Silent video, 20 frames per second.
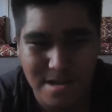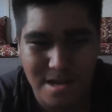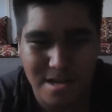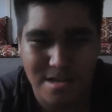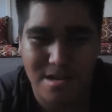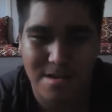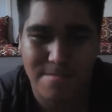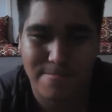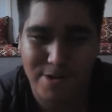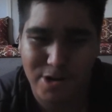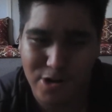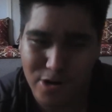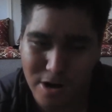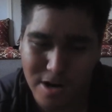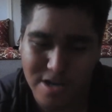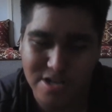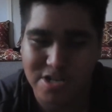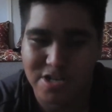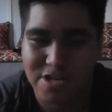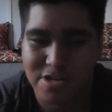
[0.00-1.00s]
like I'm
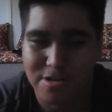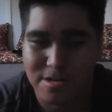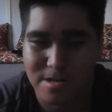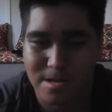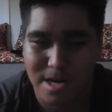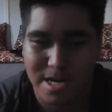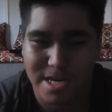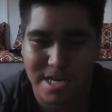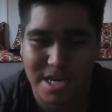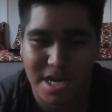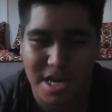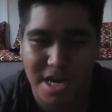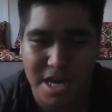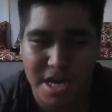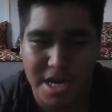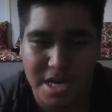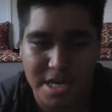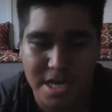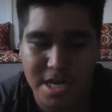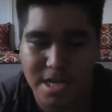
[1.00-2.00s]
trying to like
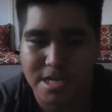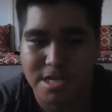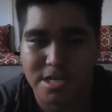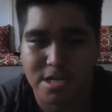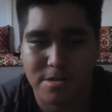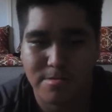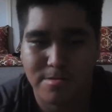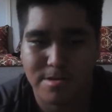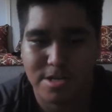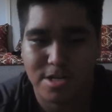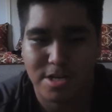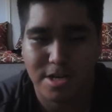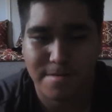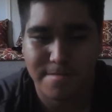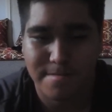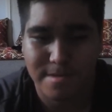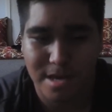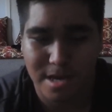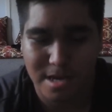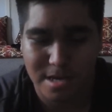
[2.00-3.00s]
get into a
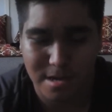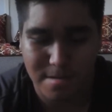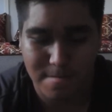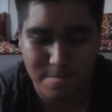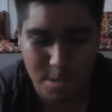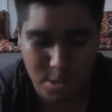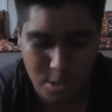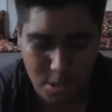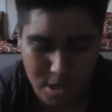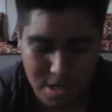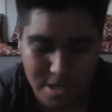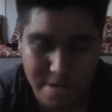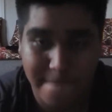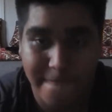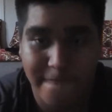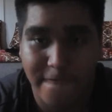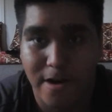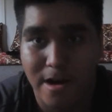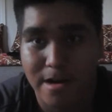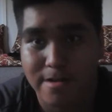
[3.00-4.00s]
gym, like I'm trying to
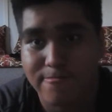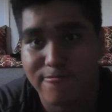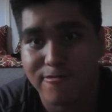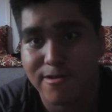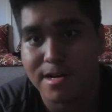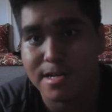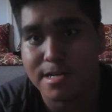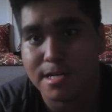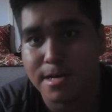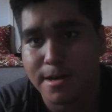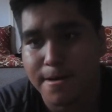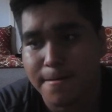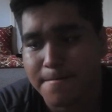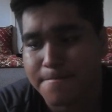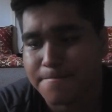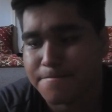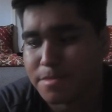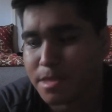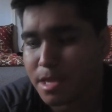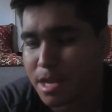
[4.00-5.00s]
find one,
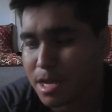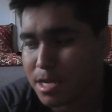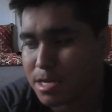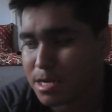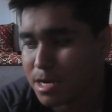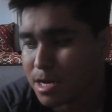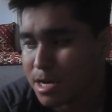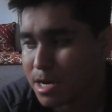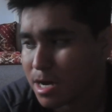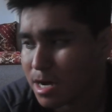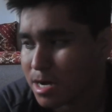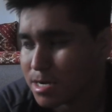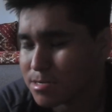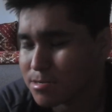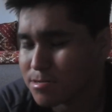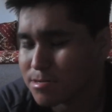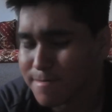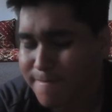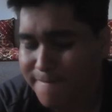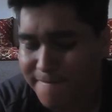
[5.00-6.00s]
and I
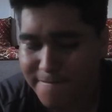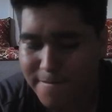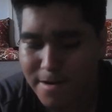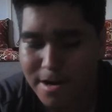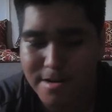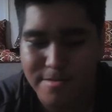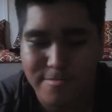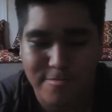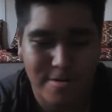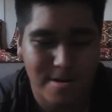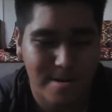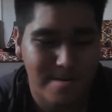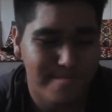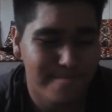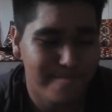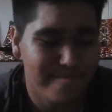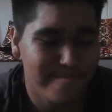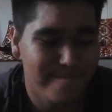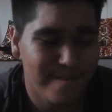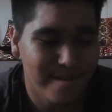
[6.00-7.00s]
couldn't find
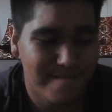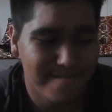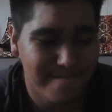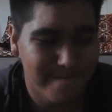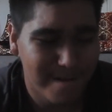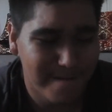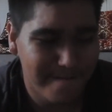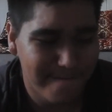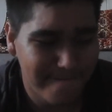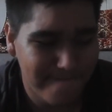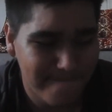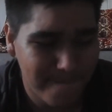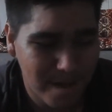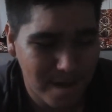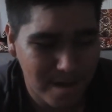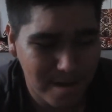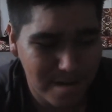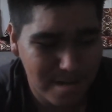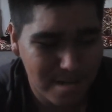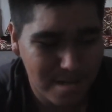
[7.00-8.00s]
one, but
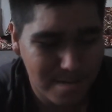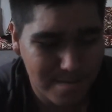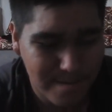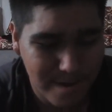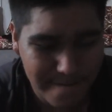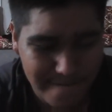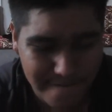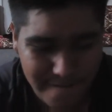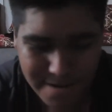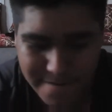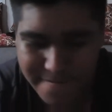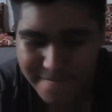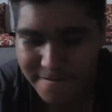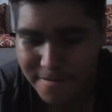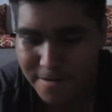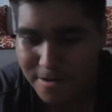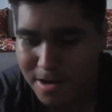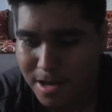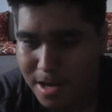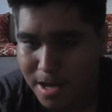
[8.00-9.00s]
I asked my friend
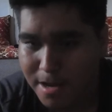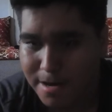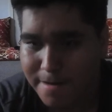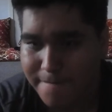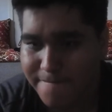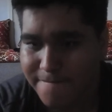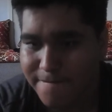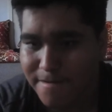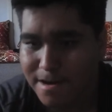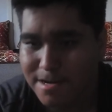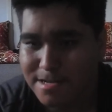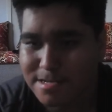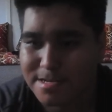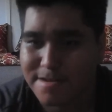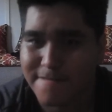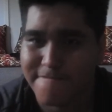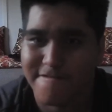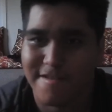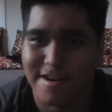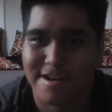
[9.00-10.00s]
for advice
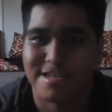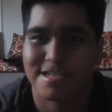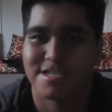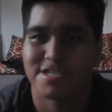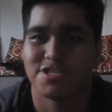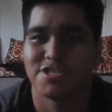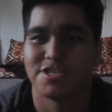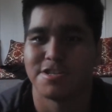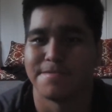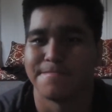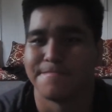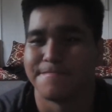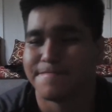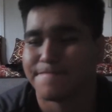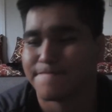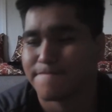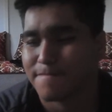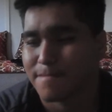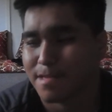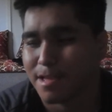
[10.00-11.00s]
to find a gym,
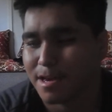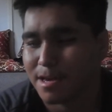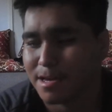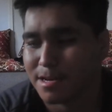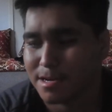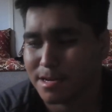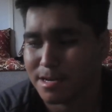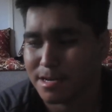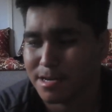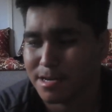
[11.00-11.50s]
and